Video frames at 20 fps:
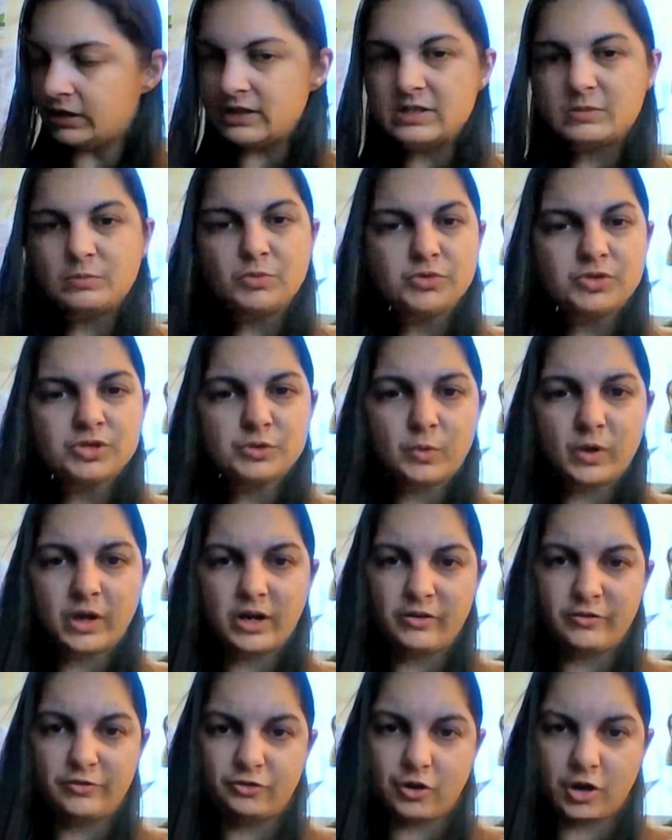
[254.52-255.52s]
small
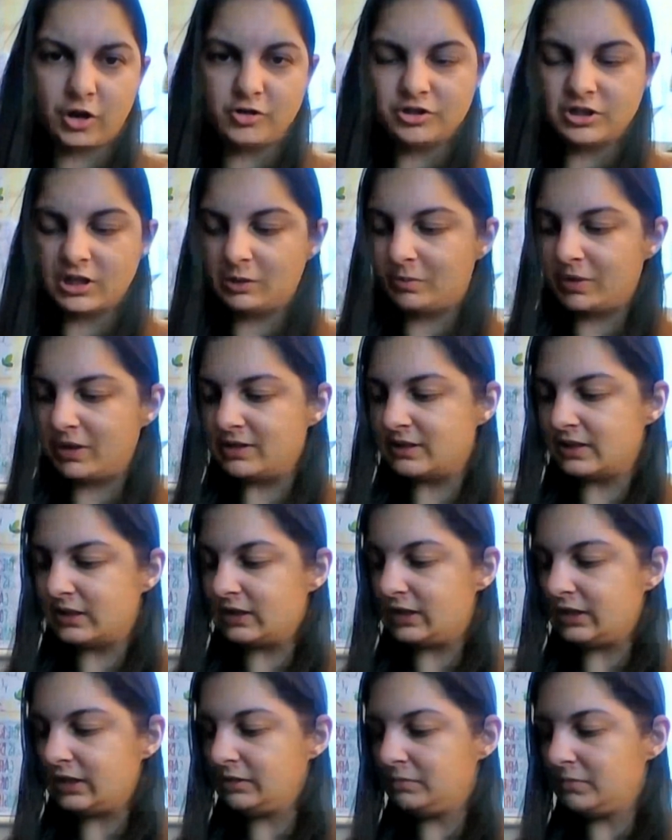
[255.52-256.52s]
square of crochet
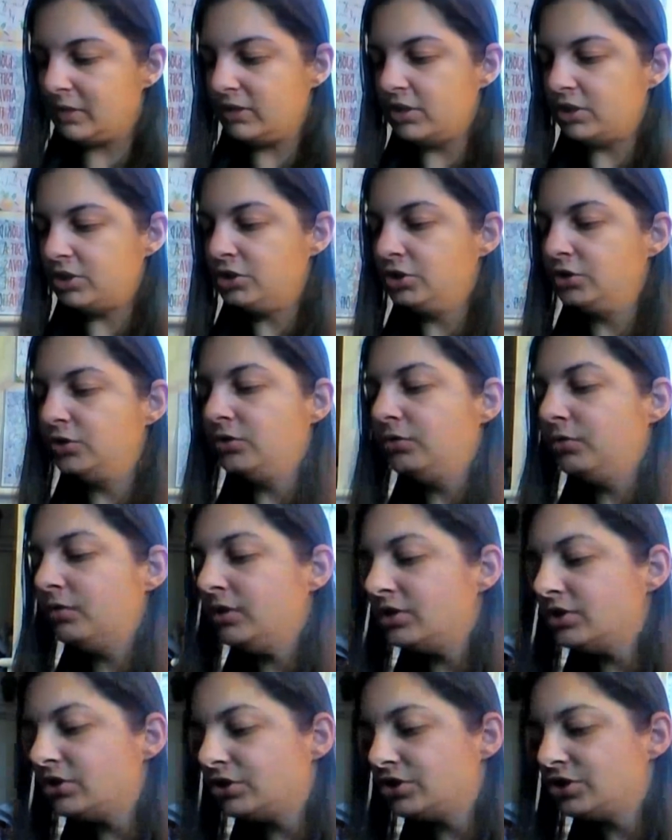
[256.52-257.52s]
basically, and then you
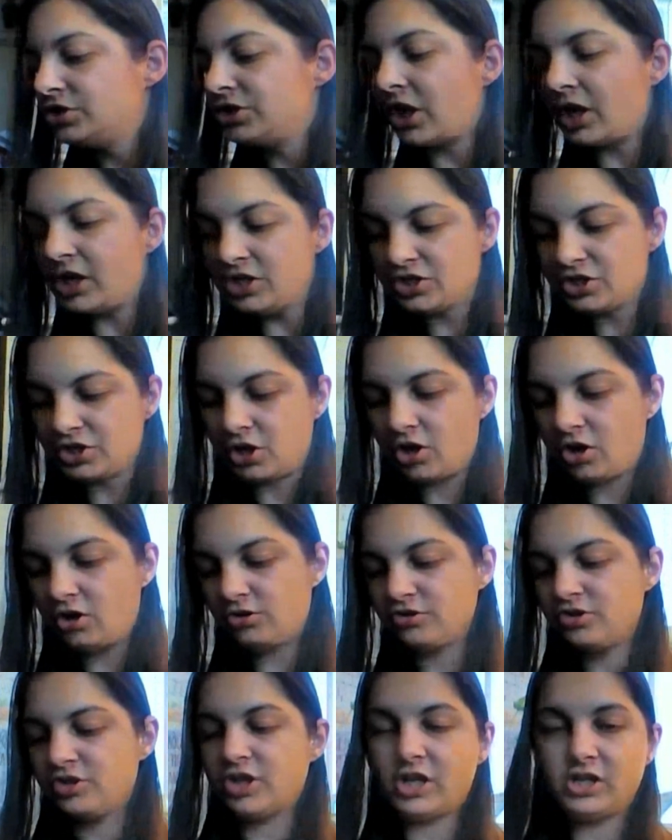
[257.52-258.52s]
change
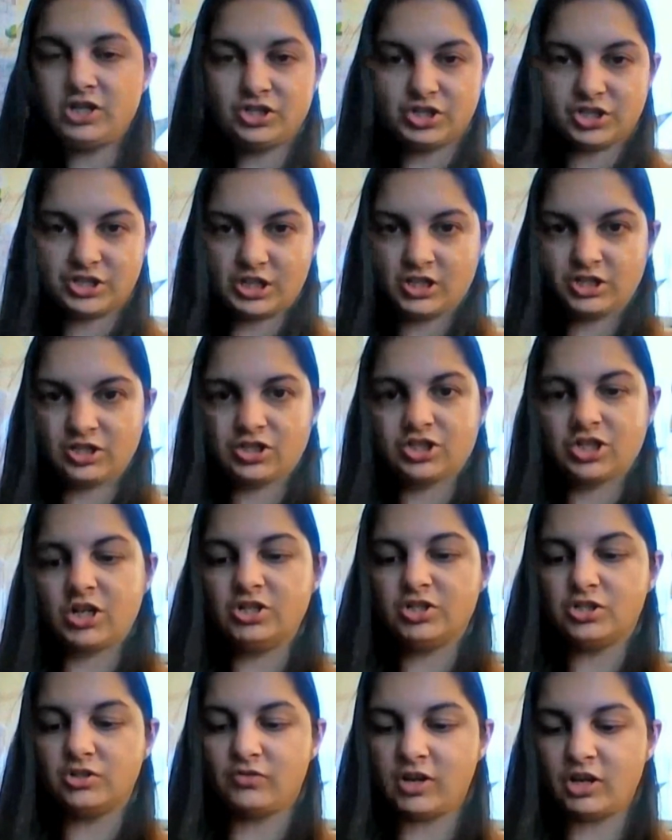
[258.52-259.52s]
yarn, change stitch,
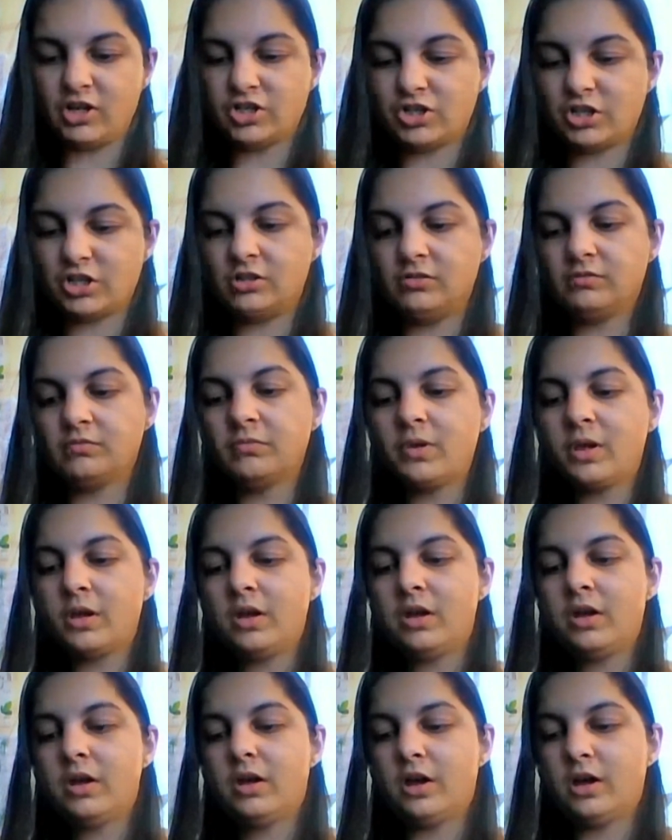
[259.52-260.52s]
change direction,
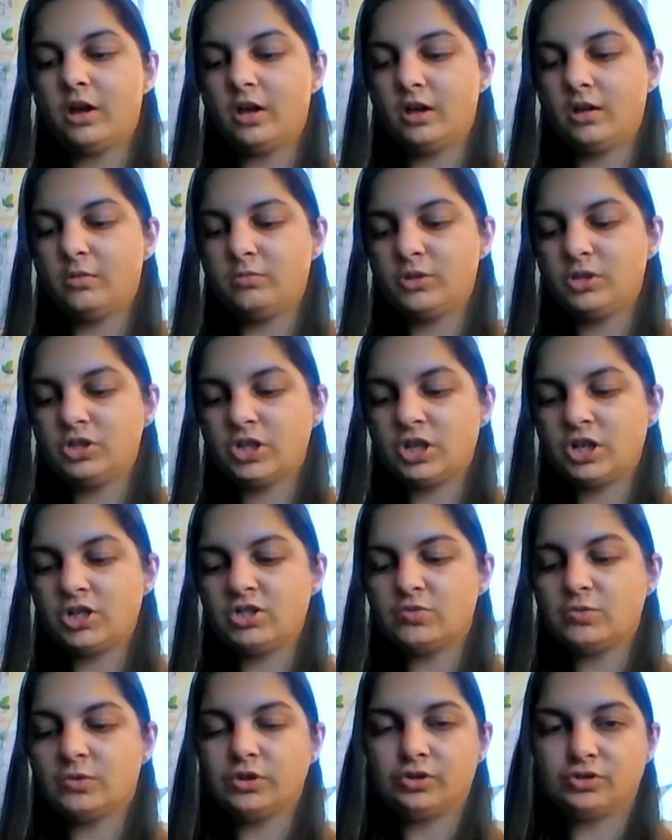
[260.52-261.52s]
you
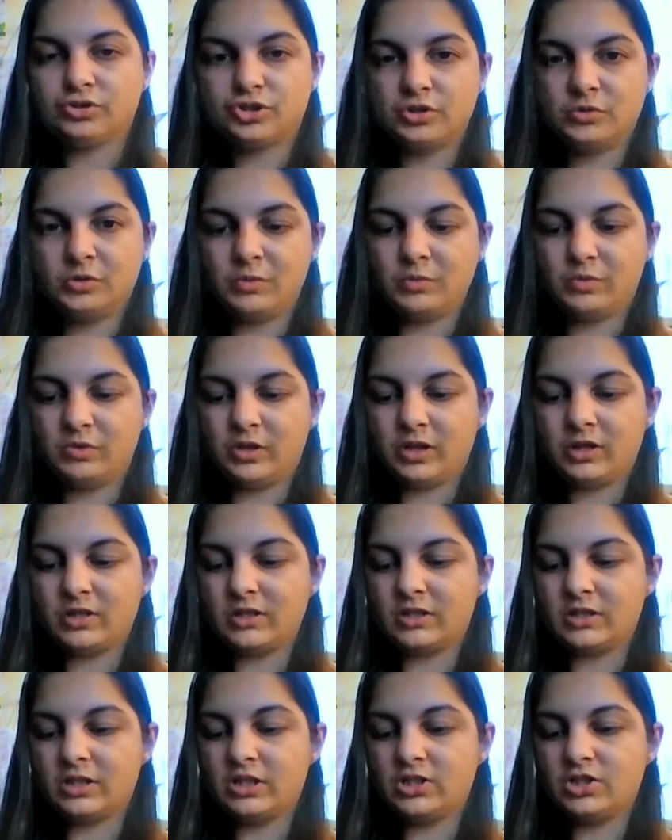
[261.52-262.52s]
change what you're doing with that
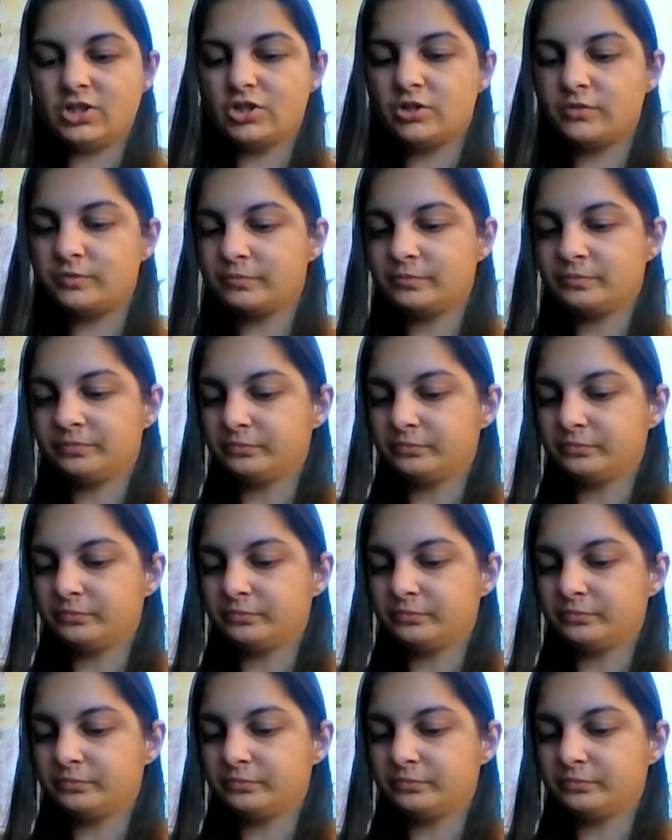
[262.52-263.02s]
stitch,